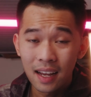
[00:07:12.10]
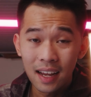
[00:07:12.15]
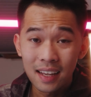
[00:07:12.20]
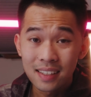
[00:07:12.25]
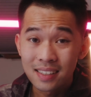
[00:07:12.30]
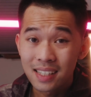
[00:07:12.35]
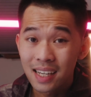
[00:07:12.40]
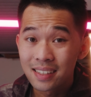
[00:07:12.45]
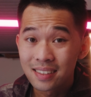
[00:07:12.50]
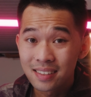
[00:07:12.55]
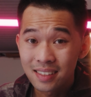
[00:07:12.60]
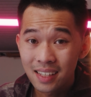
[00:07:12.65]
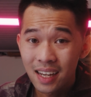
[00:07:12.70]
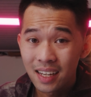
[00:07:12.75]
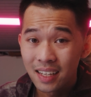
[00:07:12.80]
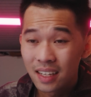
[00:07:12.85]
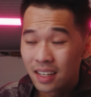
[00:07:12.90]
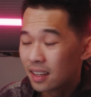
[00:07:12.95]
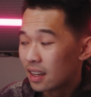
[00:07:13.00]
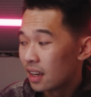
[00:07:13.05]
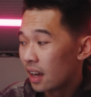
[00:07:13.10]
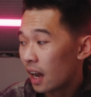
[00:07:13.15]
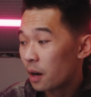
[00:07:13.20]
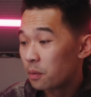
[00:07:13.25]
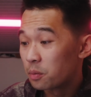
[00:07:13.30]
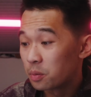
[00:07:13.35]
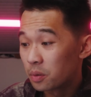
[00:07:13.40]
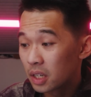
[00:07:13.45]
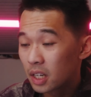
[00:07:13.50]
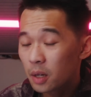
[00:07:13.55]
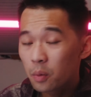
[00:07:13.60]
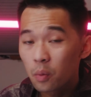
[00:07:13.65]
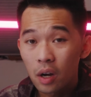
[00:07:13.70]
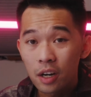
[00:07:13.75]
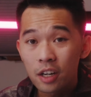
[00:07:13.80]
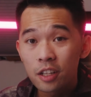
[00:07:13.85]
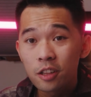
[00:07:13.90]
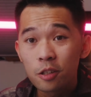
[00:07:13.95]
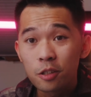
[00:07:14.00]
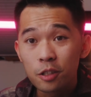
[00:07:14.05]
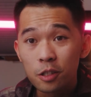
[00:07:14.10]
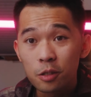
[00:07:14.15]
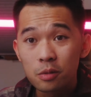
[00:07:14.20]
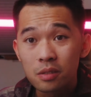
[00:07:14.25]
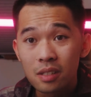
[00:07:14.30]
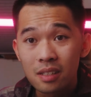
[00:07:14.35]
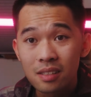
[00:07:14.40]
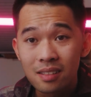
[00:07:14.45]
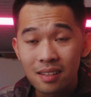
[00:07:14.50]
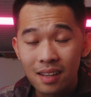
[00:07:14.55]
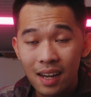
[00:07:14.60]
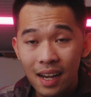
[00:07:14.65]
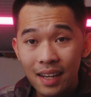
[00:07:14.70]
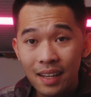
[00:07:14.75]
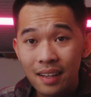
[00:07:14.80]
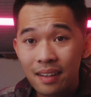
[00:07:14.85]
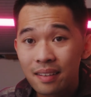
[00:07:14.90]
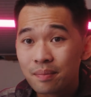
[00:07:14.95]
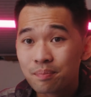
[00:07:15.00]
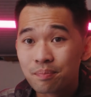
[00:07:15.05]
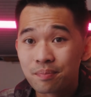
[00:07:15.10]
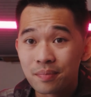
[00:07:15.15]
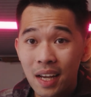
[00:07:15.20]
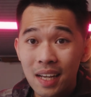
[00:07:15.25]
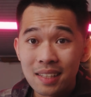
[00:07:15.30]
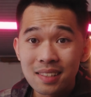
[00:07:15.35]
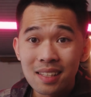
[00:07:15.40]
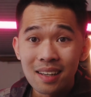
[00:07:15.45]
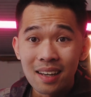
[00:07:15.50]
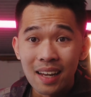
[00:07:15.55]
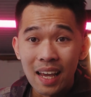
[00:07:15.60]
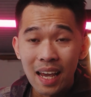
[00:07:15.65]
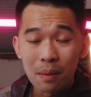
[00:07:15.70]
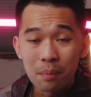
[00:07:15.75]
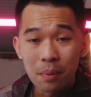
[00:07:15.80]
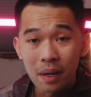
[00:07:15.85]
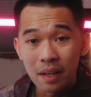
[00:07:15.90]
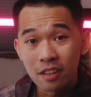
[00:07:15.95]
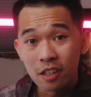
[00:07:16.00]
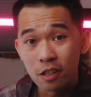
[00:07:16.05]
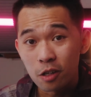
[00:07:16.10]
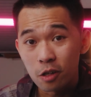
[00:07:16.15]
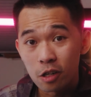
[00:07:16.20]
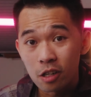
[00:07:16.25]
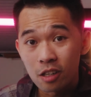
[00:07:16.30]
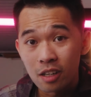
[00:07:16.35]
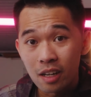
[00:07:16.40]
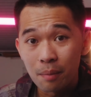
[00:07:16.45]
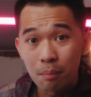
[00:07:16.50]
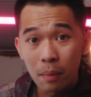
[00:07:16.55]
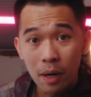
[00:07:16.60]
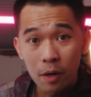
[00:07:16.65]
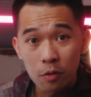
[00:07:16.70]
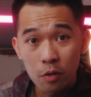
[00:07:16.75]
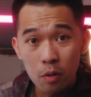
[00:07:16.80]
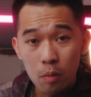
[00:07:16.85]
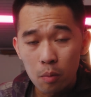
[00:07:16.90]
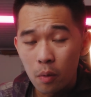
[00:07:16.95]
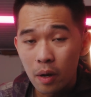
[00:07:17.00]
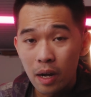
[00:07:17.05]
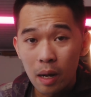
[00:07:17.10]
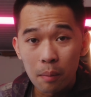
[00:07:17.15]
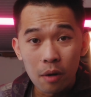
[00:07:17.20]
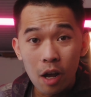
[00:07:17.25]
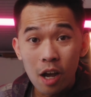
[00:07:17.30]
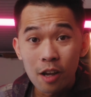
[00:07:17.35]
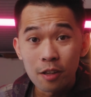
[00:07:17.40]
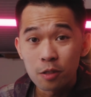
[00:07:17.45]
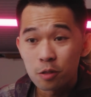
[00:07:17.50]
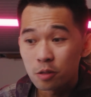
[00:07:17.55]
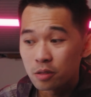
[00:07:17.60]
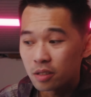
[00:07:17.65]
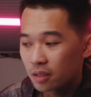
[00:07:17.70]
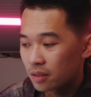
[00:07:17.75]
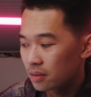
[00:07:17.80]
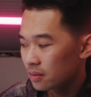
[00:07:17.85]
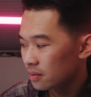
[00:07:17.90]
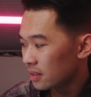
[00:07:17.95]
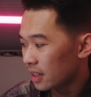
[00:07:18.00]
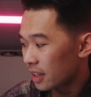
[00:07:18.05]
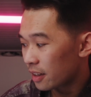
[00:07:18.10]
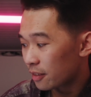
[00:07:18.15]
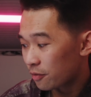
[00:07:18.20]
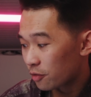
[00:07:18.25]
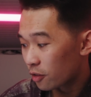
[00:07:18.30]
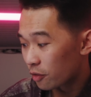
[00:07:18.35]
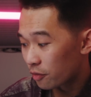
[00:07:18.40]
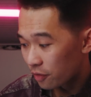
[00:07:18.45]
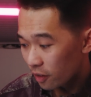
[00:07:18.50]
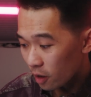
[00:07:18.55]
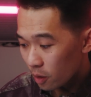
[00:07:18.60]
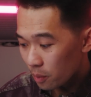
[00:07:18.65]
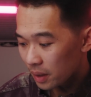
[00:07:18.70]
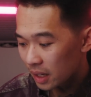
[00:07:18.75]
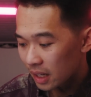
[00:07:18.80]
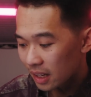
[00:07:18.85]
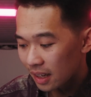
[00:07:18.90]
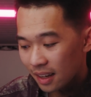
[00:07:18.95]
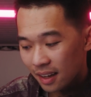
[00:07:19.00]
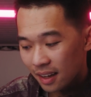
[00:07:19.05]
As I said, I really wanted to use this light as a lamp and decor in my room when I'm not using it for filming,